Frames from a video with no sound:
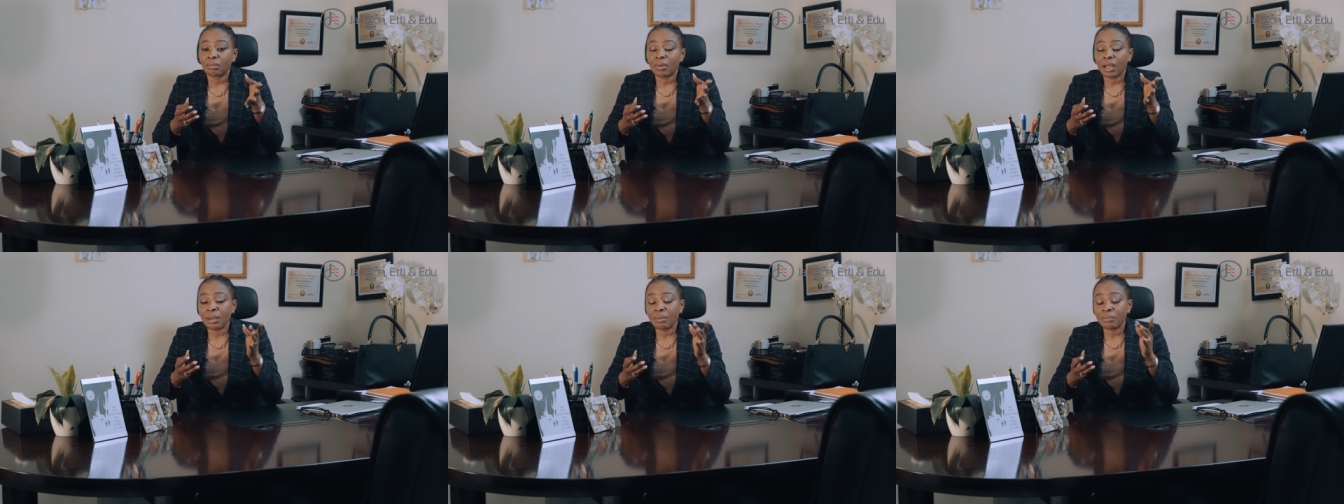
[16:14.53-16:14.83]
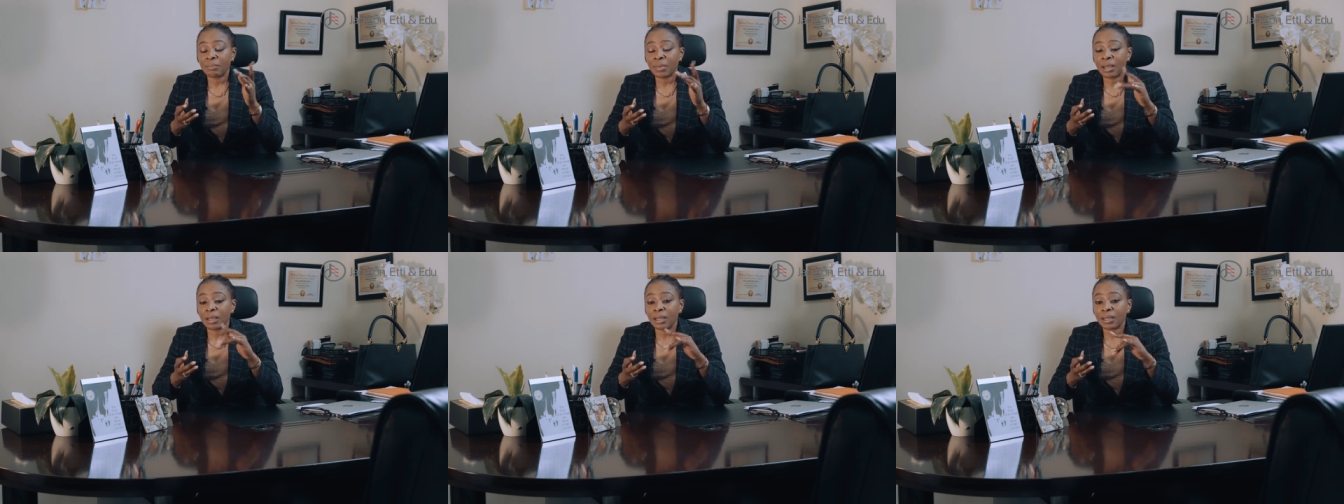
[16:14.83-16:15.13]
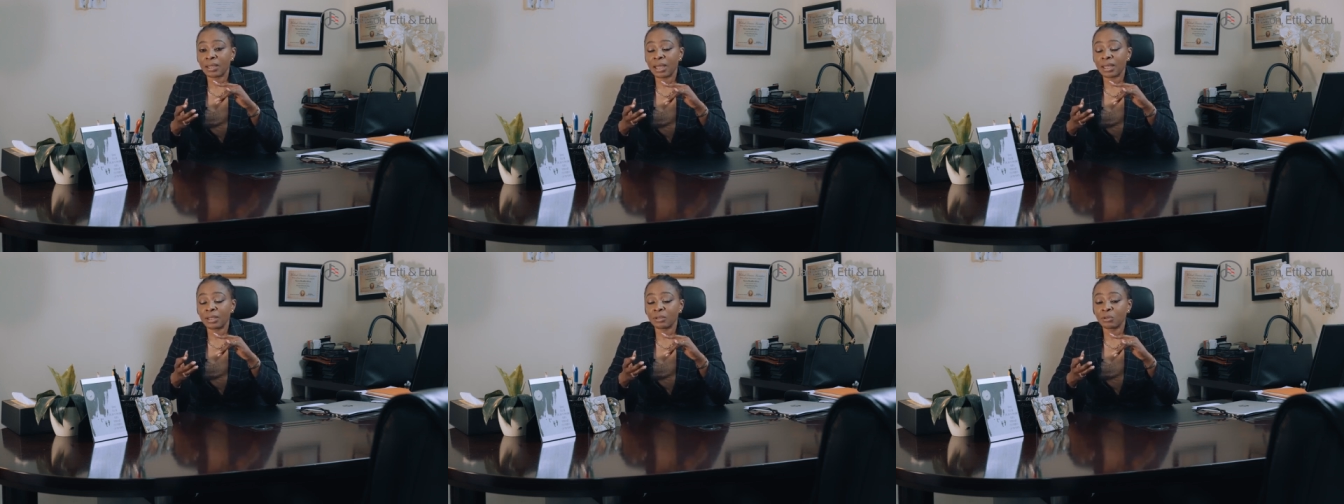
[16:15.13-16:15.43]

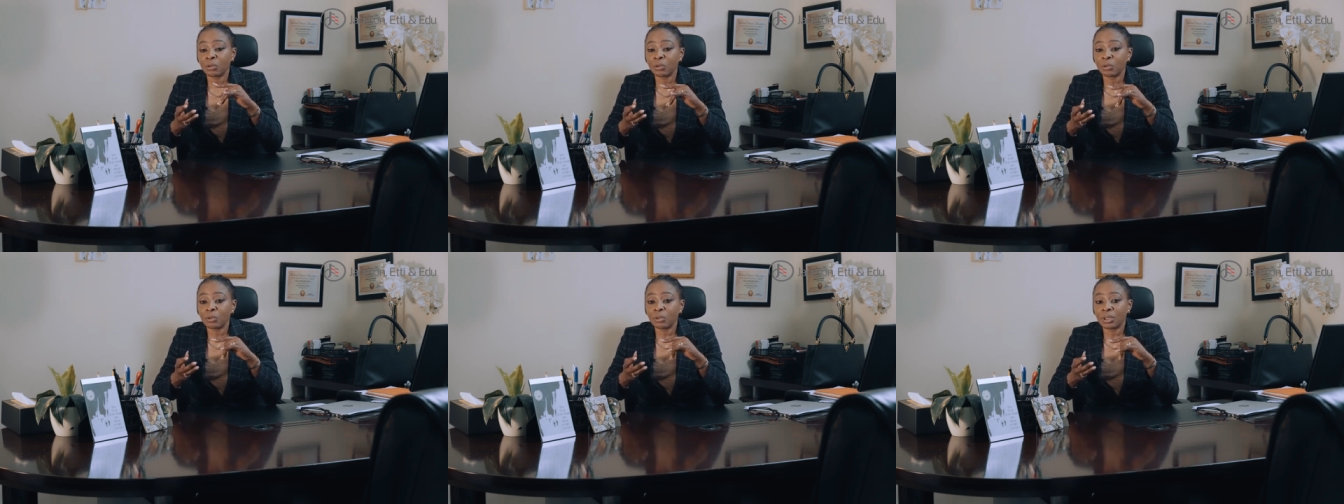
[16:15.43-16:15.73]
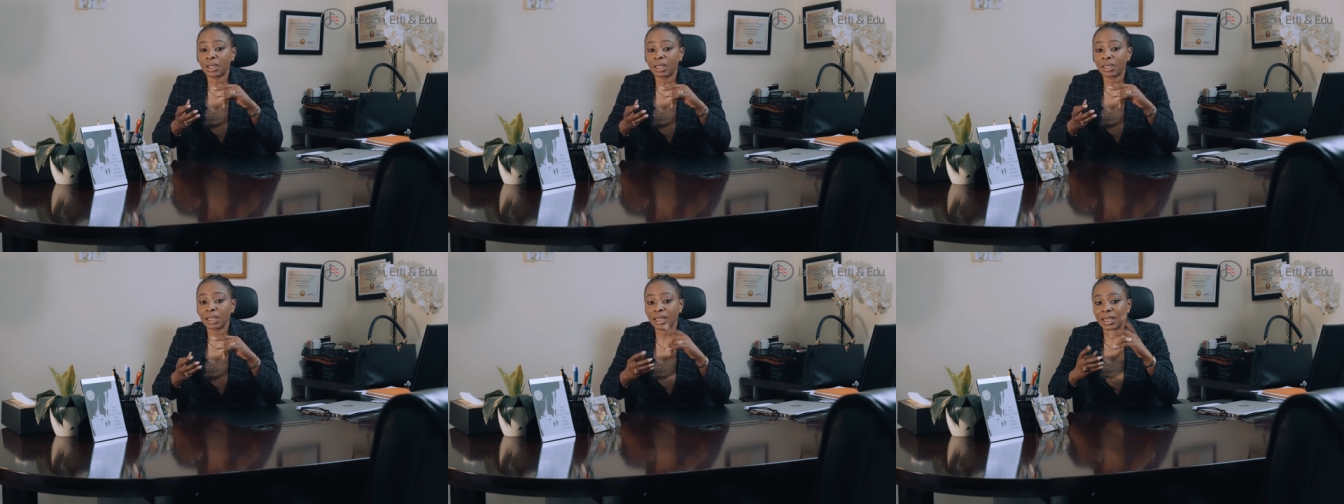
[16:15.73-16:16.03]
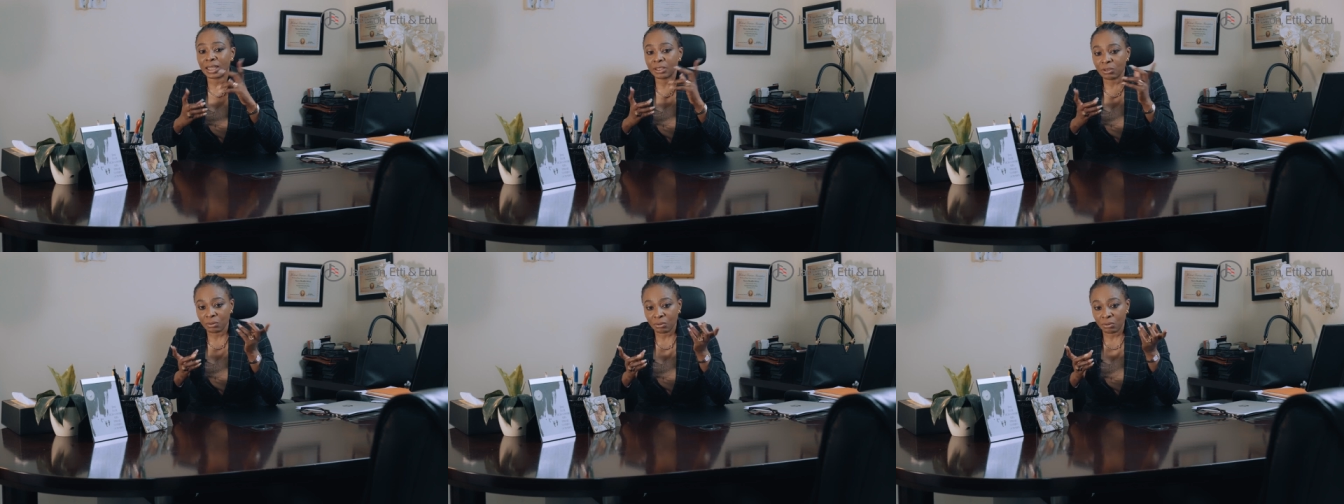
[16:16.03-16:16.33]
I told you that I
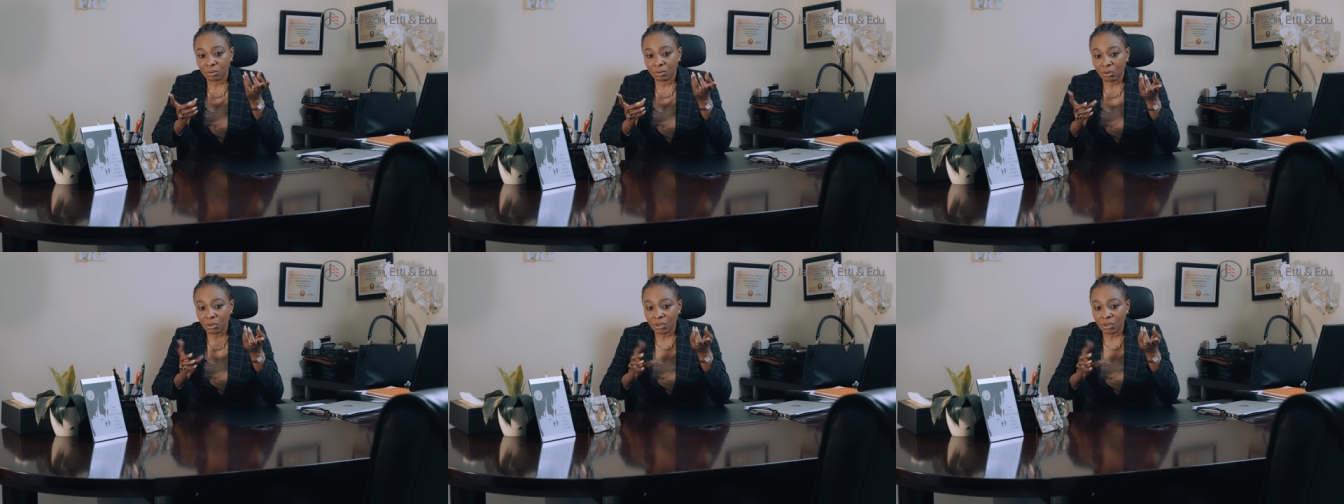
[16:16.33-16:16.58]
like to